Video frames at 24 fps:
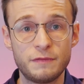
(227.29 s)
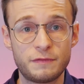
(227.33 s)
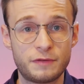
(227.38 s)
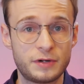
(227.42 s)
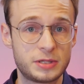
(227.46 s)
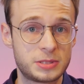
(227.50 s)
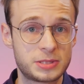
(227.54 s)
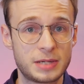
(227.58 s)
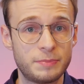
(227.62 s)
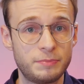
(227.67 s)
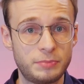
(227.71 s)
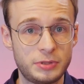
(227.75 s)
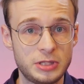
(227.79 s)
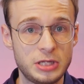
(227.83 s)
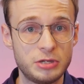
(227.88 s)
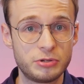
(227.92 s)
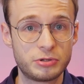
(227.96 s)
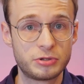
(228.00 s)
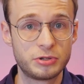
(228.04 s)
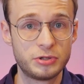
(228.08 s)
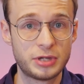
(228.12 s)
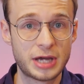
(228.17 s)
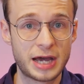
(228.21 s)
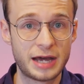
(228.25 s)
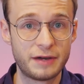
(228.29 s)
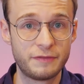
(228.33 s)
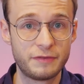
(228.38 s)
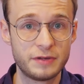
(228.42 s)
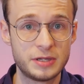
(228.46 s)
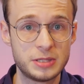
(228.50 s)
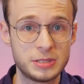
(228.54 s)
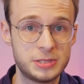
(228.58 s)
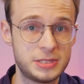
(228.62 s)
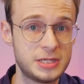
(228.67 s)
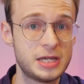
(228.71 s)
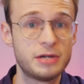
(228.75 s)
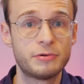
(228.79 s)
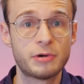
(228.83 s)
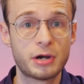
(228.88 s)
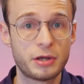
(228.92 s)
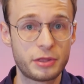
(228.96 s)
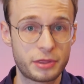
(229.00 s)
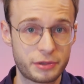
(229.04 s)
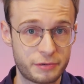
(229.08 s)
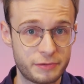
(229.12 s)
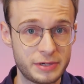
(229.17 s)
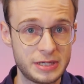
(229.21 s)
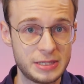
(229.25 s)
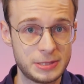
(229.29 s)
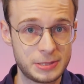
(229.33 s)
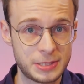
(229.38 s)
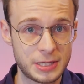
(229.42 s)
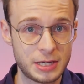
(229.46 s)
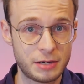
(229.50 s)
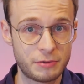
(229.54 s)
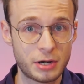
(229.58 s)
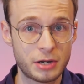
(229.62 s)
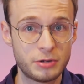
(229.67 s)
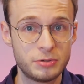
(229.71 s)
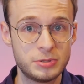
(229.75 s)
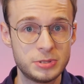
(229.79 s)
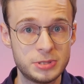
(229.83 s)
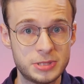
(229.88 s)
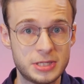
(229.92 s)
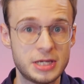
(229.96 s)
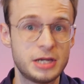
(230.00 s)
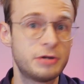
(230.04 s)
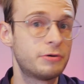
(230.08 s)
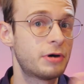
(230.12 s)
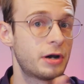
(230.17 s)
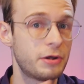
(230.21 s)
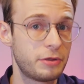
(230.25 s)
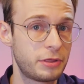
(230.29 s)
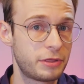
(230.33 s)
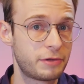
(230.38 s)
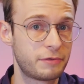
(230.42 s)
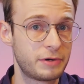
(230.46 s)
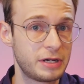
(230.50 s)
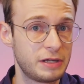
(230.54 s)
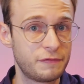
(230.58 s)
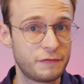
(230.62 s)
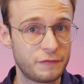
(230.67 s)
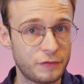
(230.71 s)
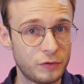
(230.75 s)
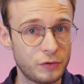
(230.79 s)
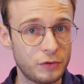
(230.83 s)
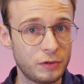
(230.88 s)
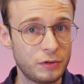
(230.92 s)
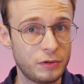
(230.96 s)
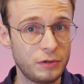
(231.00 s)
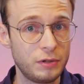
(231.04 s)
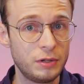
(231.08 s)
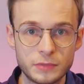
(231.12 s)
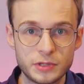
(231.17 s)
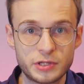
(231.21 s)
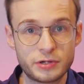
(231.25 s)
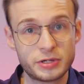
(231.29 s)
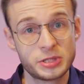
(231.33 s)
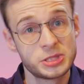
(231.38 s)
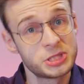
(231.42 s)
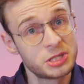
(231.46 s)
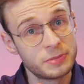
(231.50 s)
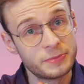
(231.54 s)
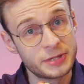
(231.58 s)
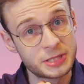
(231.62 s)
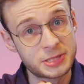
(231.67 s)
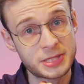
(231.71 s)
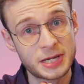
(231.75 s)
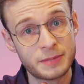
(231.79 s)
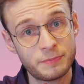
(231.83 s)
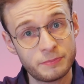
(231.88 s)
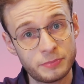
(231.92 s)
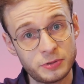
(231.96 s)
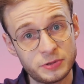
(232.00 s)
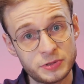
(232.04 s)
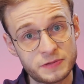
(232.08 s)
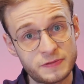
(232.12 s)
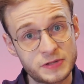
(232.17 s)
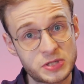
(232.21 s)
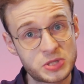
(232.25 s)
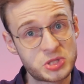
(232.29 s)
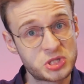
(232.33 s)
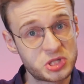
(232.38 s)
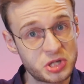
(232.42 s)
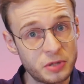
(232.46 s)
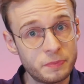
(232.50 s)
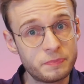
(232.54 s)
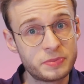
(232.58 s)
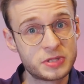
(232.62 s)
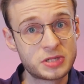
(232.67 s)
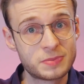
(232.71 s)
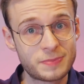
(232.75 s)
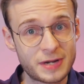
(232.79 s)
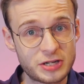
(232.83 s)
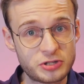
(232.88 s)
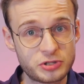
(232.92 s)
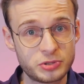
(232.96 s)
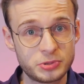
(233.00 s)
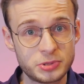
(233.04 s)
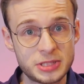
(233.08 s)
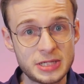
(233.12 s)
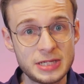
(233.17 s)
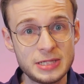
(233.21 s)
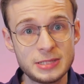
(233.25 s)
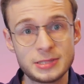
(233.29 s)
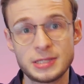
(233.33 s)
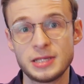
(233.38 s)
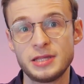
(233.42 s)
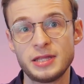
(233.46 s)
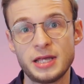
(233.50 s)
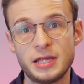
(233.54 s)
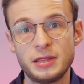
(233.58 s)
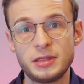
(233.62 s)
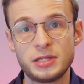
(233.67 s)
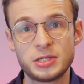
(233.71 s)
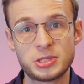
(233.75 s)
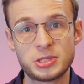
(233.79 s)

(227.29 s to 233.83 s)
For example, you could have 030034. There are some examples for subspecialties, and then